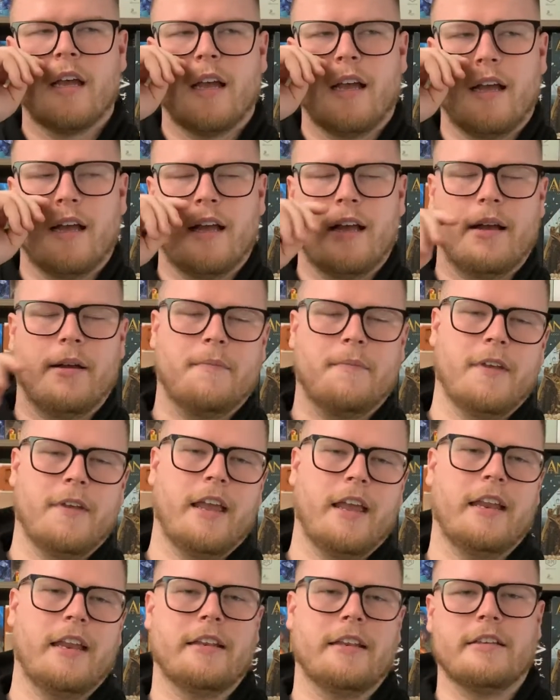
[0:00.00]

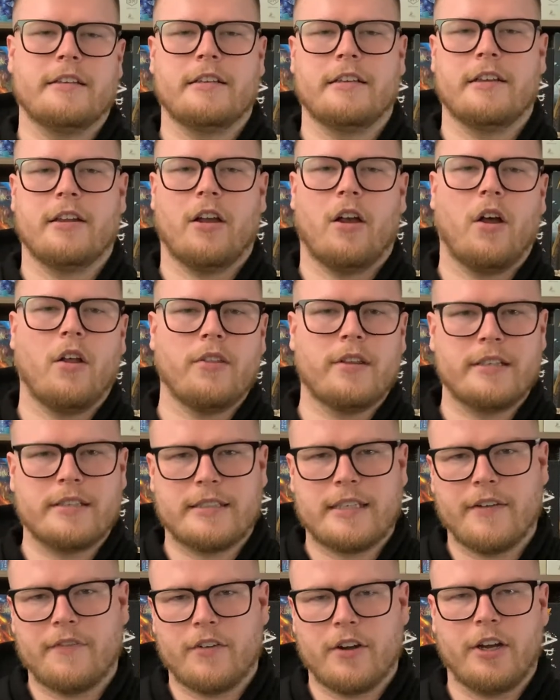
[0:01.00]
and all these
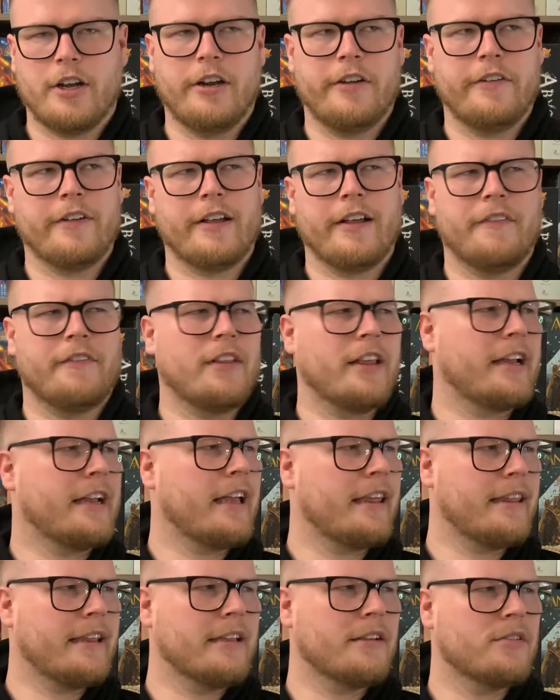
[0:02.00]
different, you're going to have like,
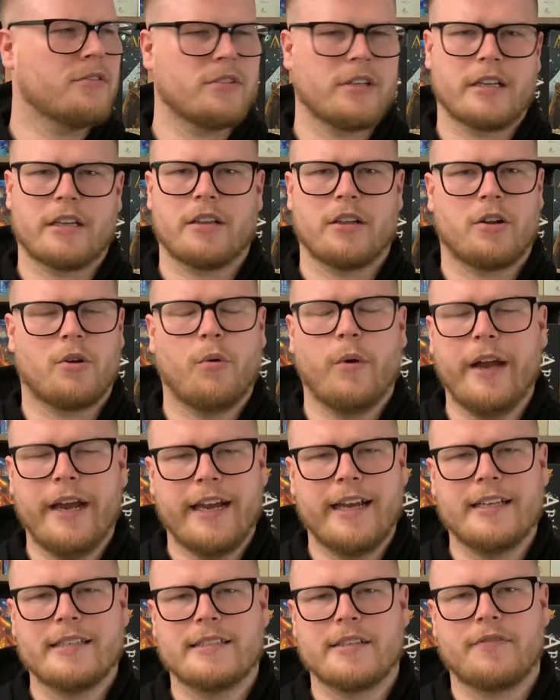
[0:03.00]
I think there's like the
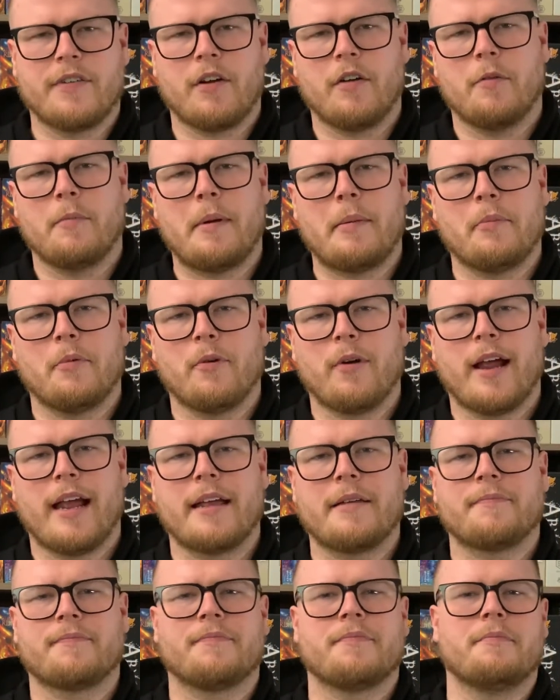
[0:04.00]
queens, if I remember
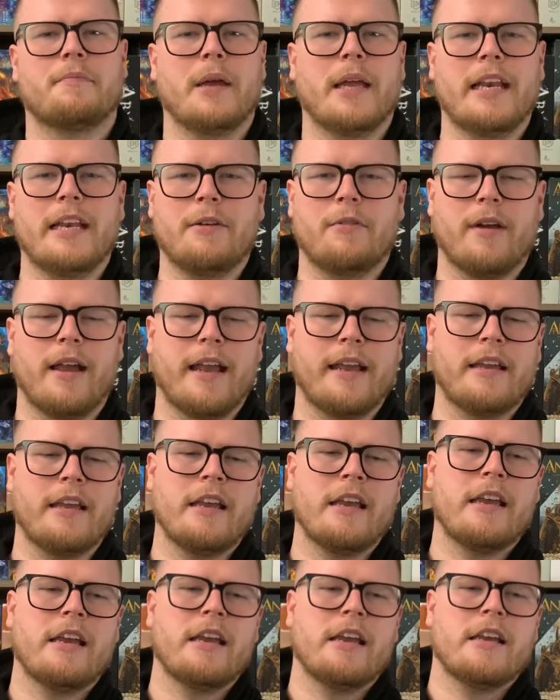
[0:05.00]
right. But anyway,
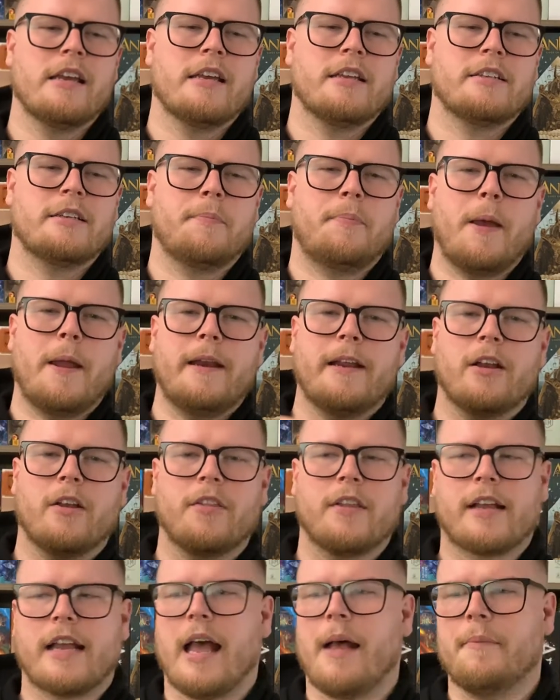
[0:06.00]
depending
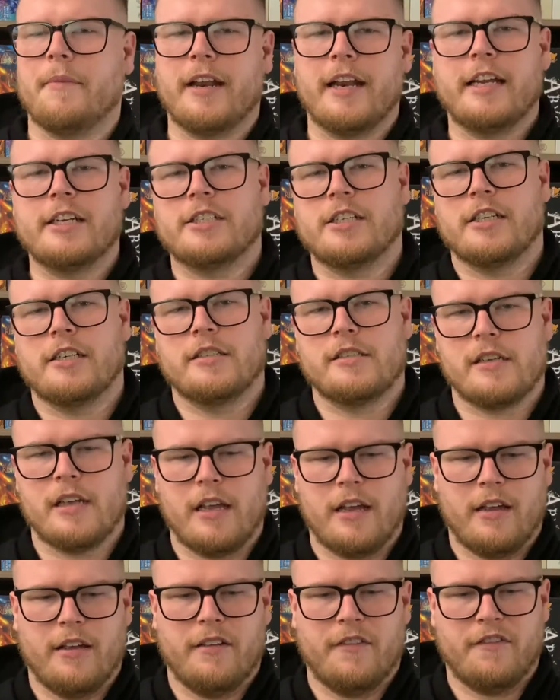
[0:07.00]
on the combination
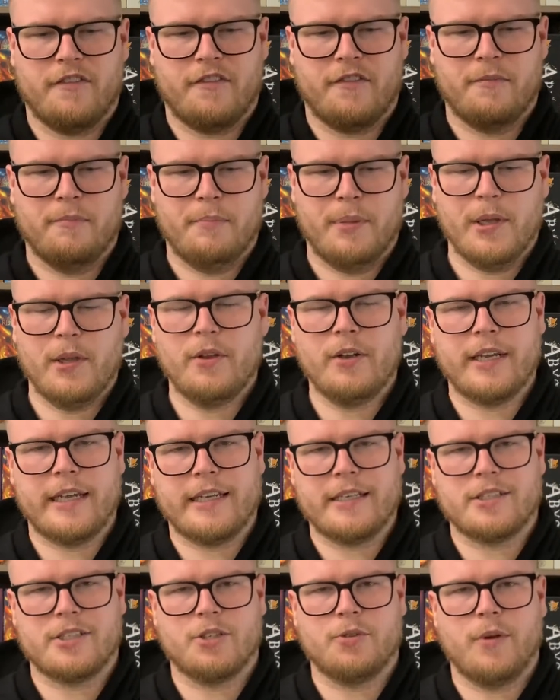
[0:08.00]
of
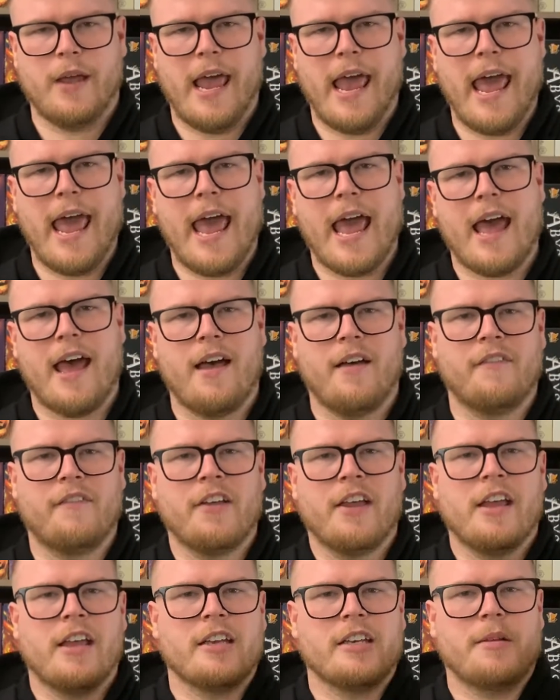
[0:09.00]
buildings you have,
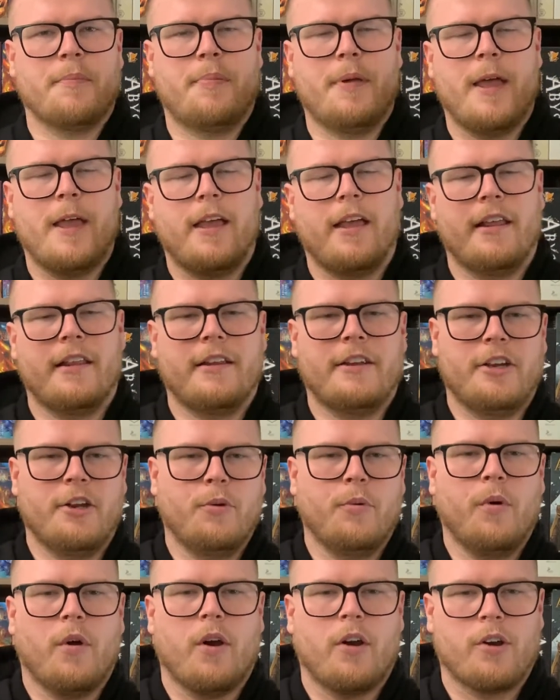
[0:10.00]
everybody's
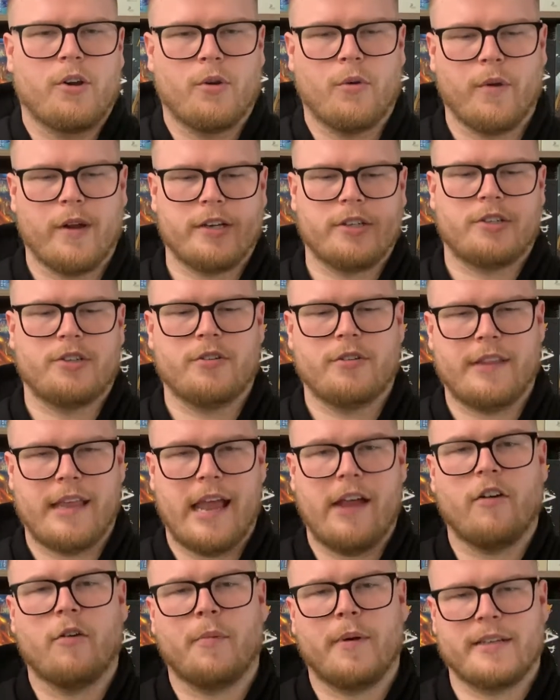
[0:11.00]
going
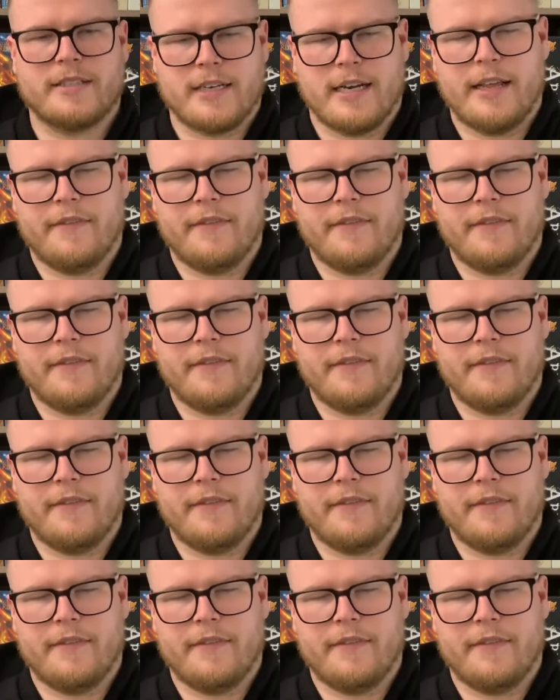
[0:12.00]
to